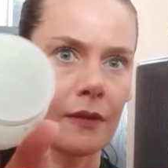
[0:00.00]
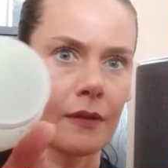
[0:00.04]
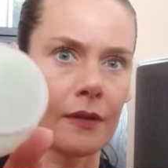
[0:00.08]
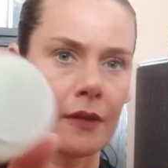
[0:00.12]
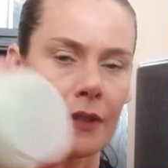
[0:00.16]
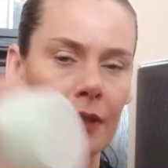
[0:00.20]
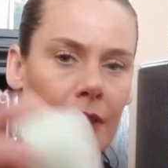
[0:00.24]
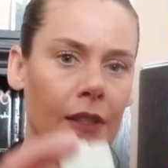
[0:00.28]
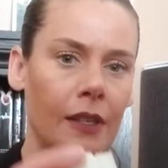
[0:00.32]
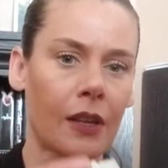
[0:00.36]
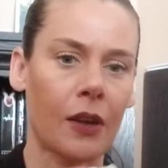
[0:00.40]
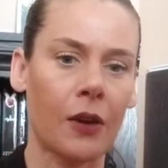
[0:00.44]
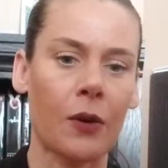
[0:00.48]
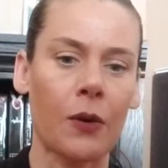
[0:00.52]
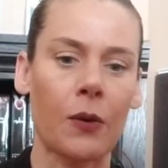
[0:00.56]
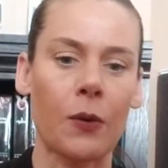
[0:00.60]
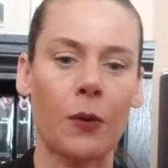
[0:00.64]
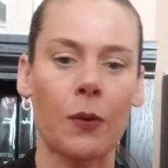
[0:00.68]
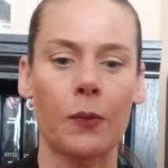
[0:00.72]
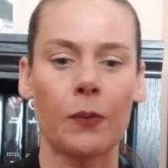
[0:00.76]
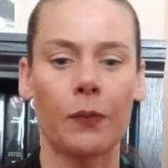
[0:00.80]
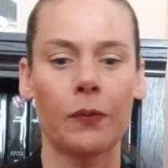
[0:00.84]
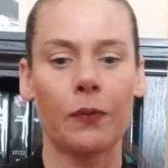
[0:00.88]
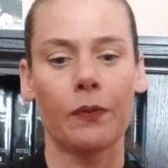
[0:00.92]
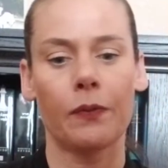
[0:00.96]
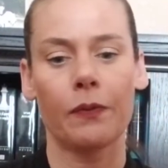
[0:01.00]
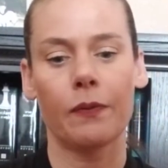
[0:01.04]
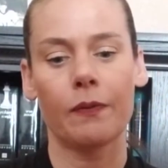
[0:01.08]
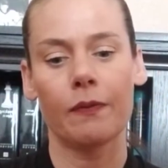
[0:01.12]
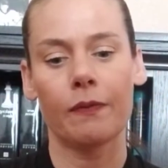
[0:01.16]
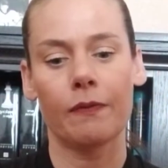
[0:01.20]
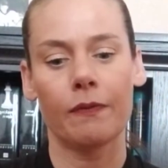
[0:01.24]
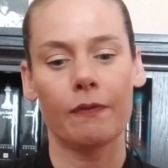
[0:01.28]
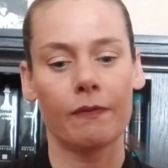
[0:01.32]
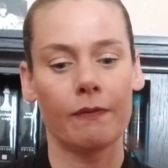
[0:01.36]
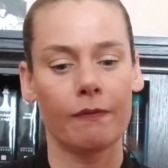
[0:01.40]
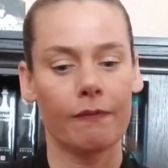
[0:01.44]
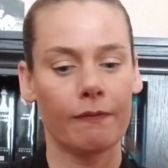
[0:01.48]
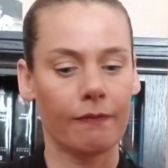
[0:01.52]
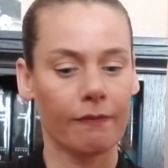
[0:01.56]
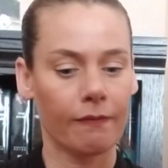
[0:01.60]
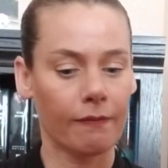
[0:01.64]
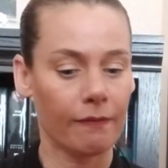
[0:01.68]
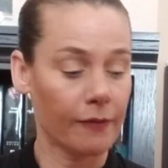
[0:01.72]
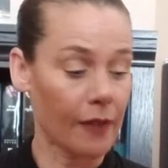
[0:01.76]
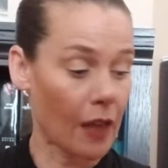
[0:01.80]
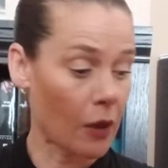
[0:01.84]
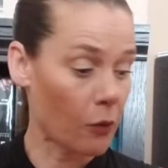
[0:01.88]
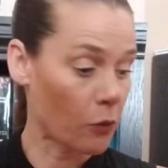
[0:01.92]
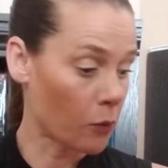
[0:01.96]
So
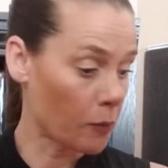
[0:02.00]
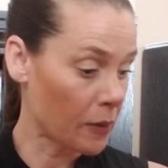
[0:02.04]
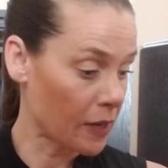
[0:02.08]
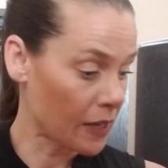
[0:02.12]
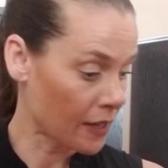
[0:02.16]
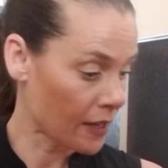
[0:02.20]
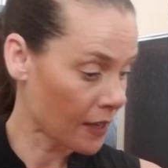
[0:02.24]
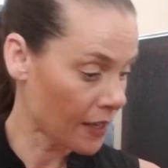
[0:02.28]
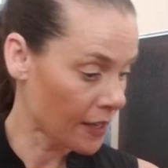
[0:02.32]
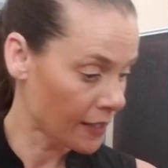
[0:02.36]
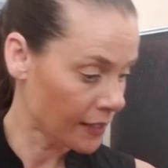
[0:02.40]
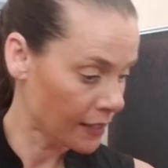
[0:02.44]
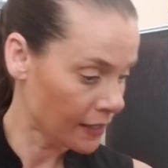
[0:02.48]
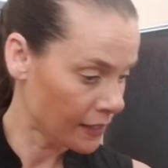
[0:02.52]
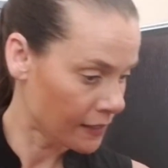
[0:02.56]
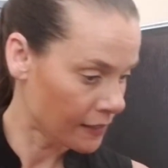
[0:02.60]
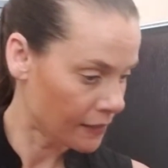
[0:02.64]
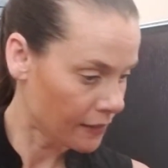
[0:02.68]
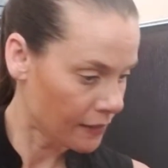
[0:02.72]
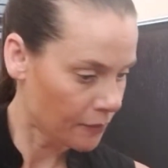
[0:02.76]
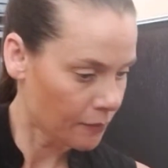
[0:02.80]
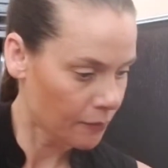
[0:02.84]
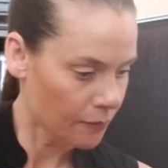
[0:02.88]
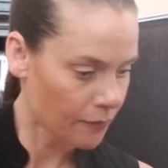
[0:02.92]
that will be nice.